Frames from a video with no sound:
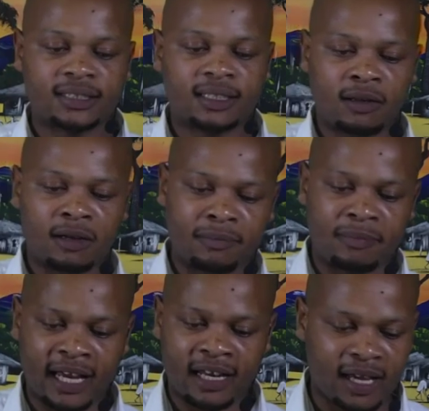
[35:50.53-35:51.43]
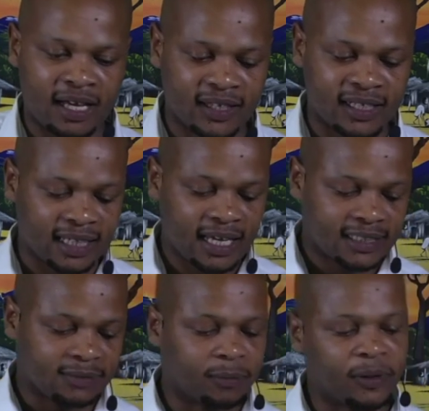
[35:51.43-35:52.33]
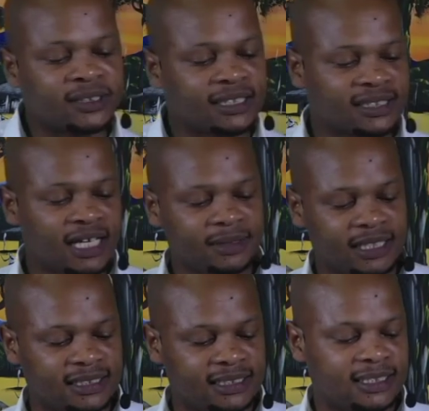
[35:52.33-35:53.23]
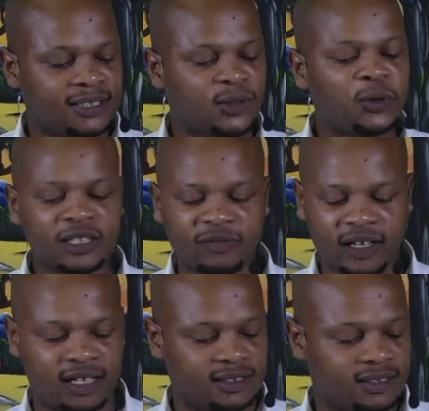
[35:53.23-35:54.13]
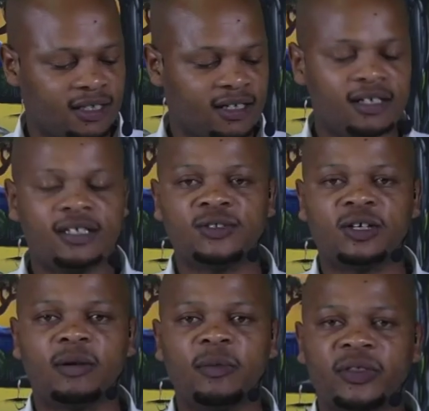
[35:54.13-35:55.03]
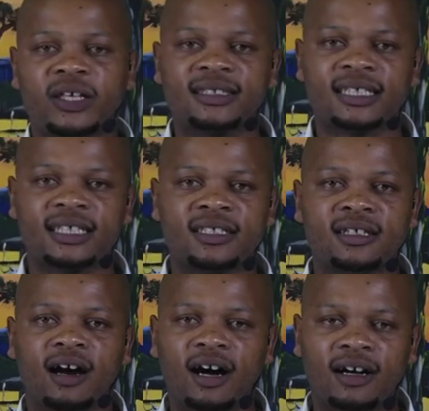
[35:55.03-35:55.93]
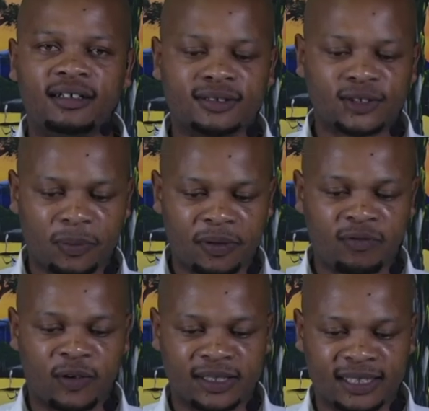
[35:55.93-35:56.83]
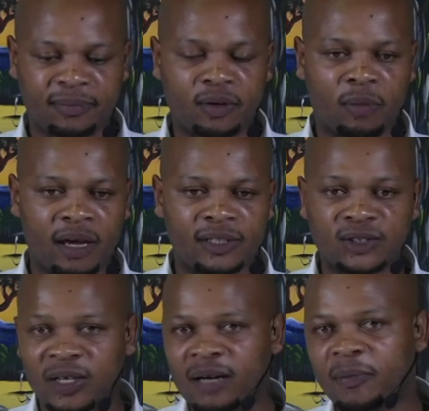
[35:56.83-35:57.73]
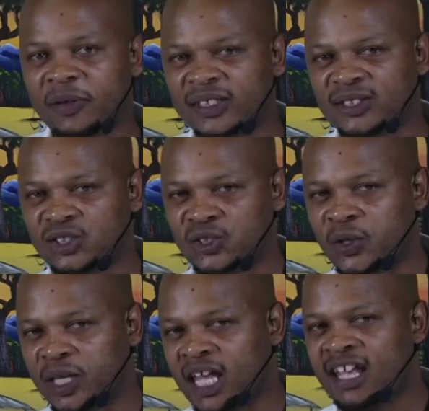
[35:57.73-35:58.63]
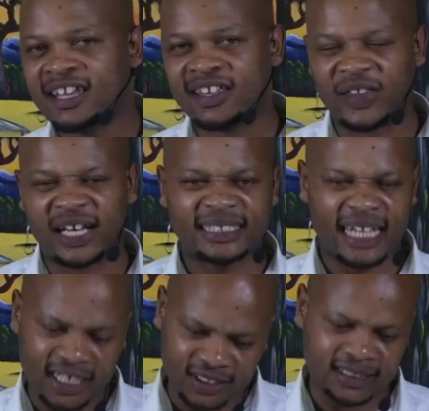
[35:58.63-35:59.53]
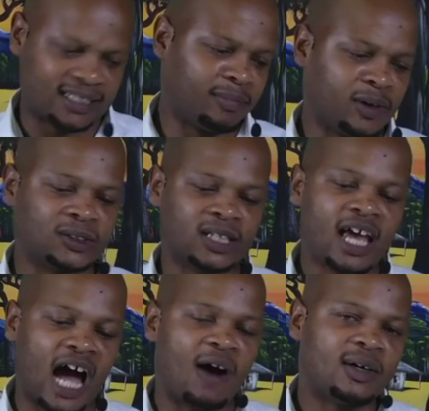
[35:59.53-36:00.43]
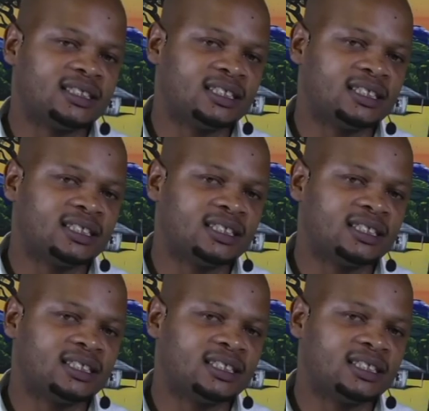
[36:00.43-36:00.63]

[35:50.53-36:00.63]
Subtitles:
All right, can make things simple, because at times it's so difficult to come up with a certain topic, for example, or maybe to come up with a story that is interesting, because